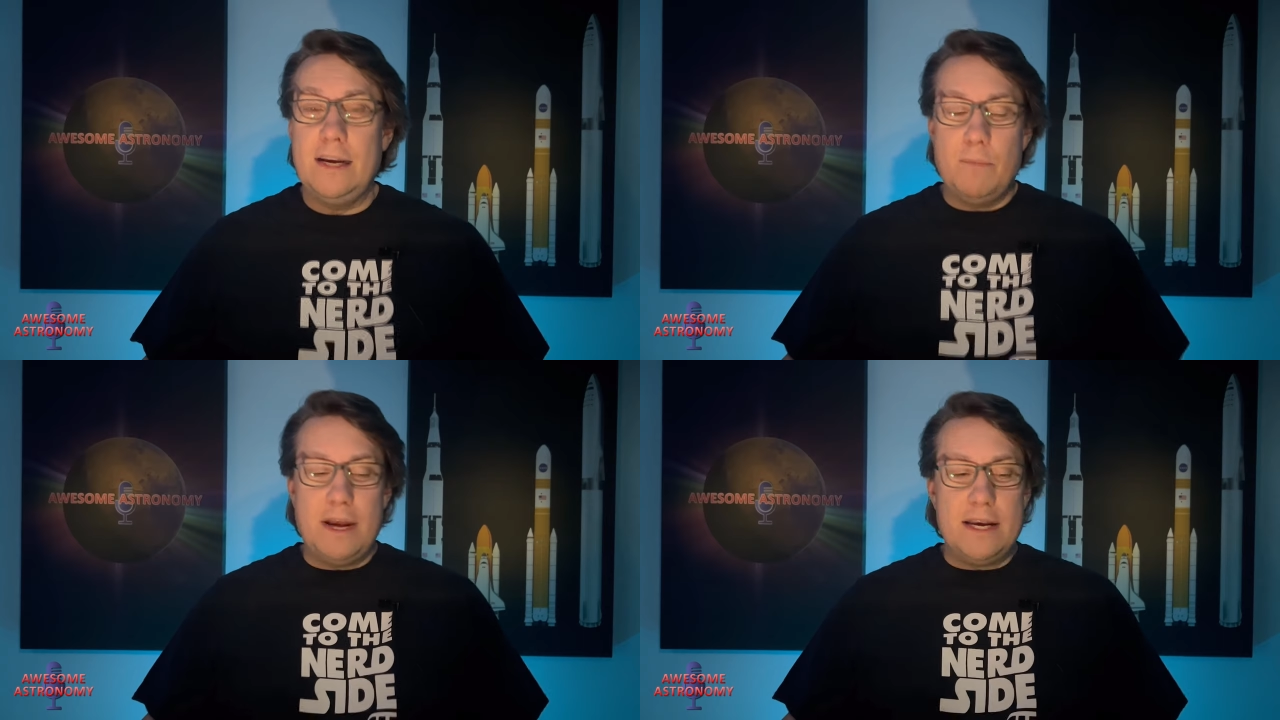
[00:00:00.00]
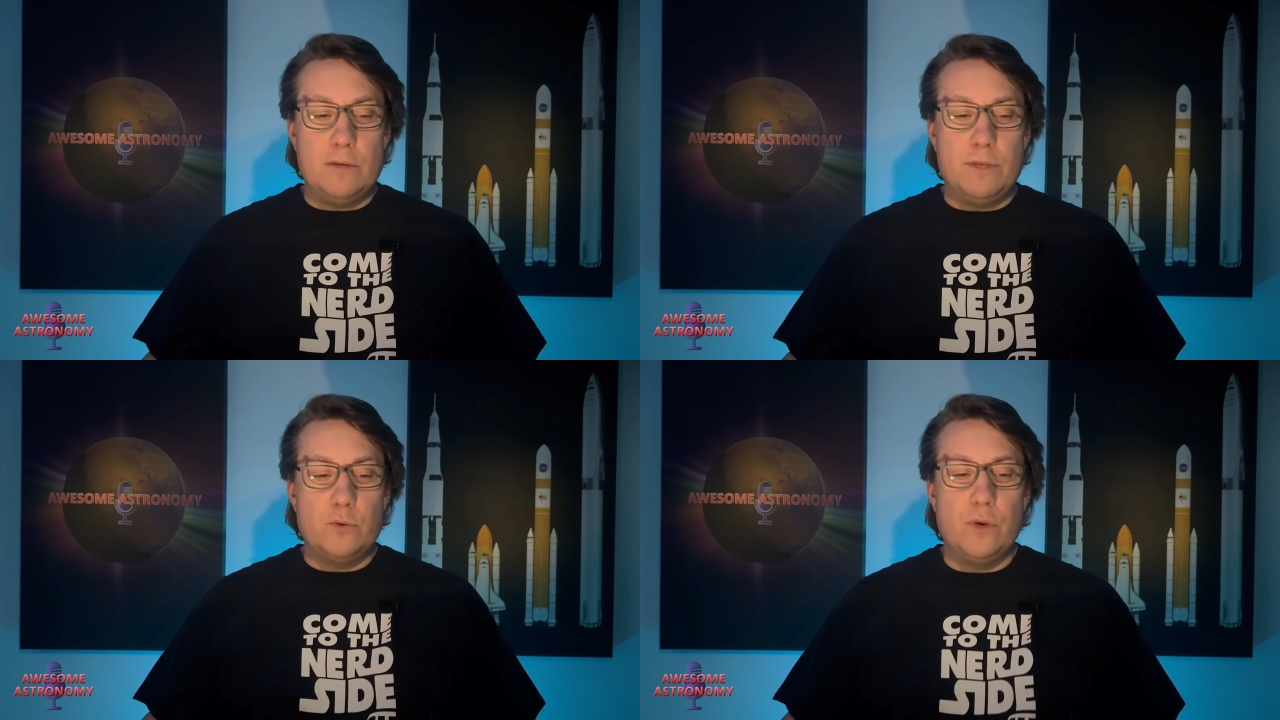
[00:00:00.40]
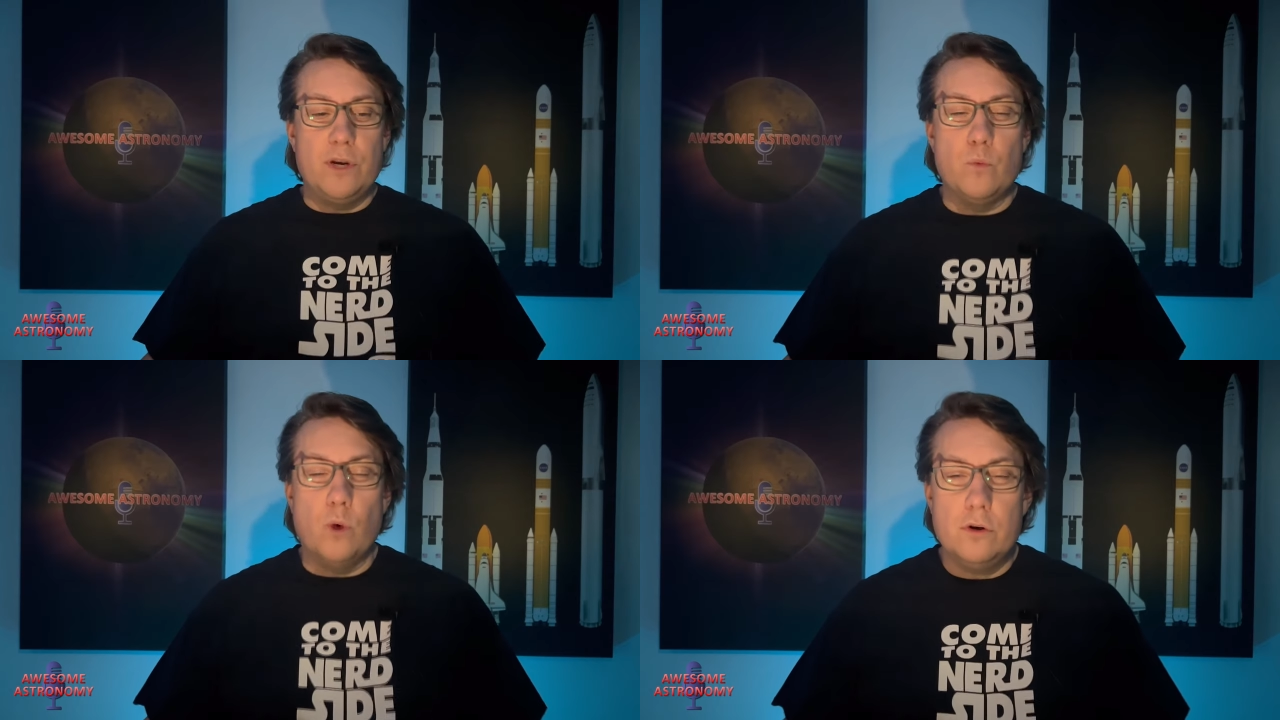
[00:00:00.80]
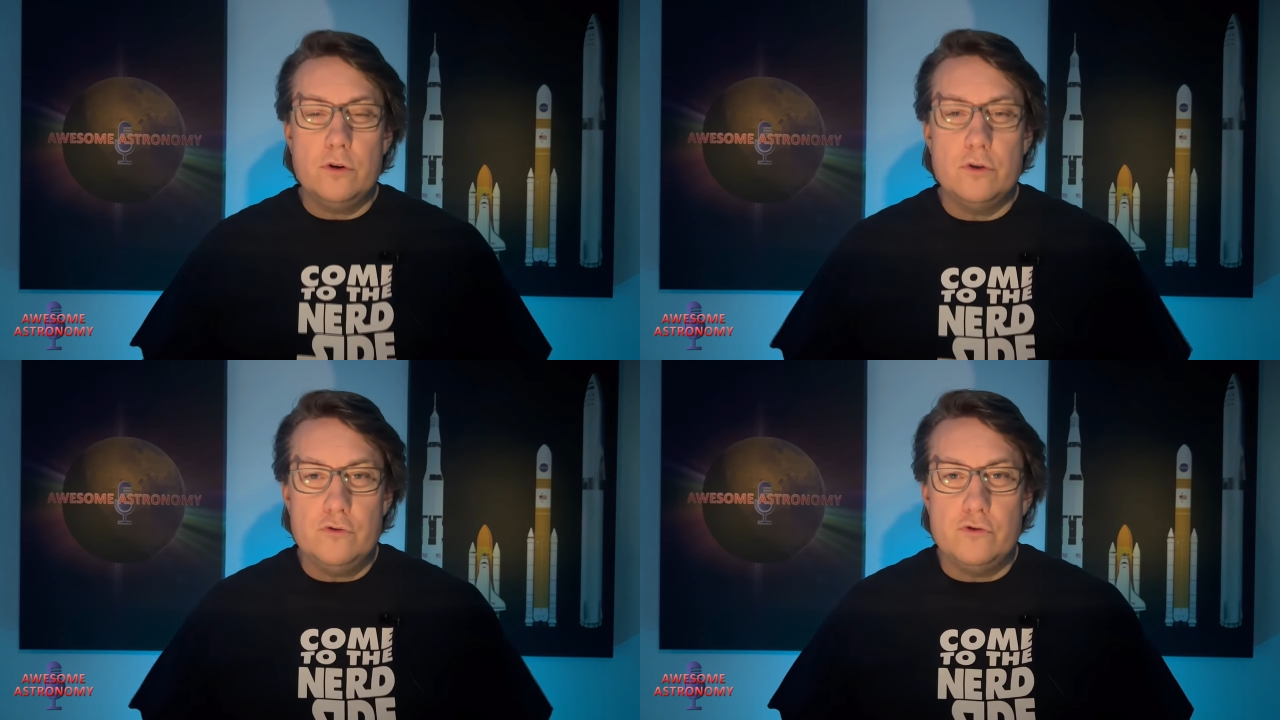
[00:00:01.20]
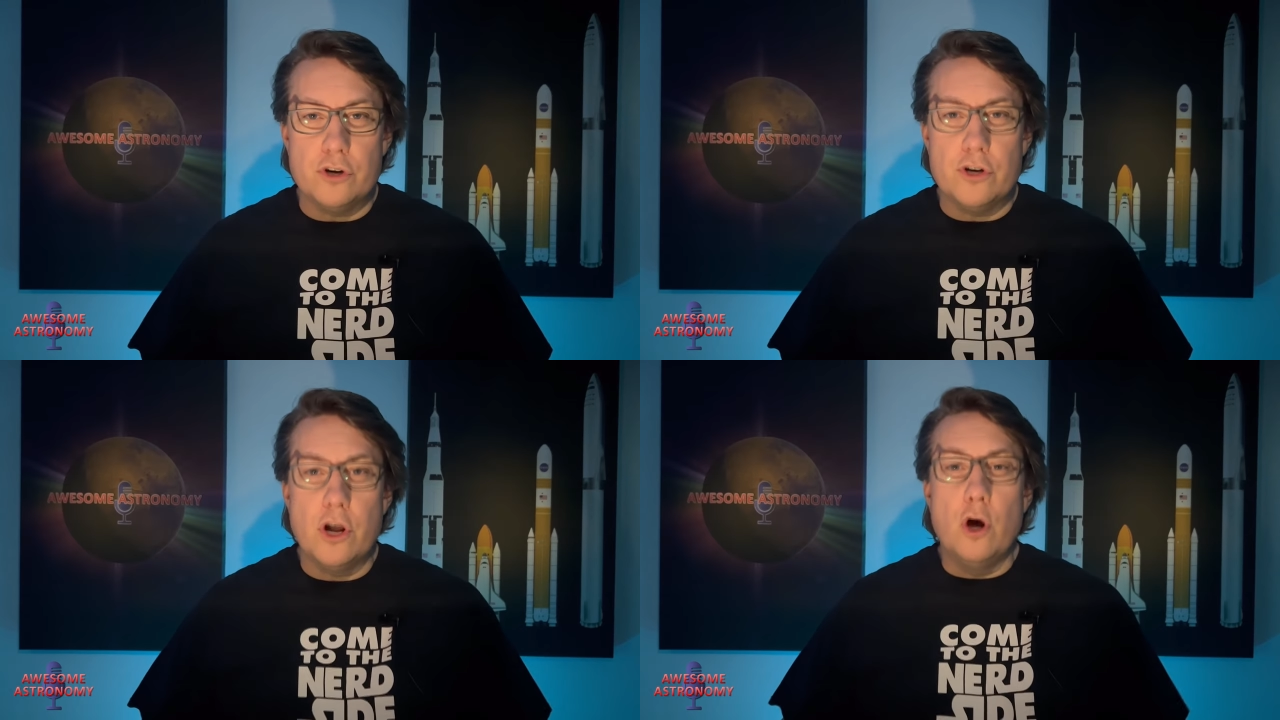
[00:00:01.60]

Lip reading: made between 100